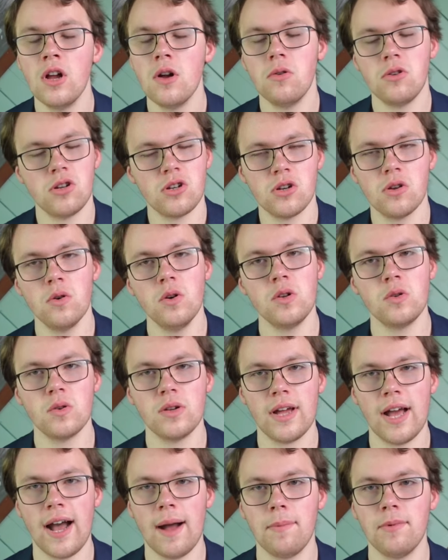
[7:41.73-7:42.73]
which which is always
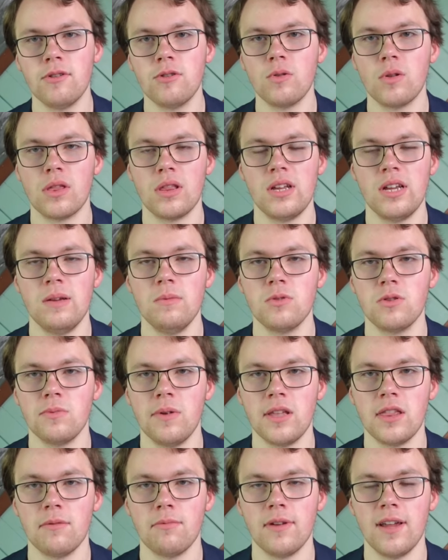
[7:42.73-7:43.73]
what happens with teams who
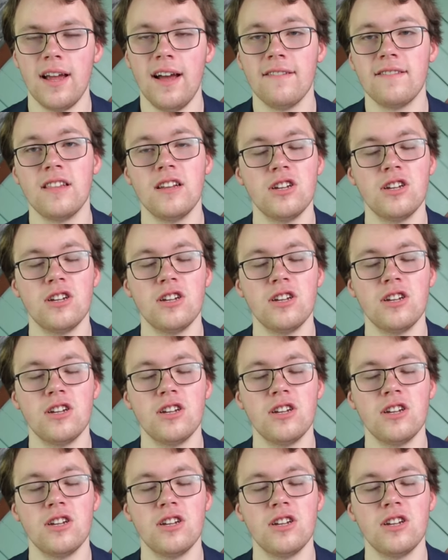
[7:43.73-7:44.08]
make the playoffs.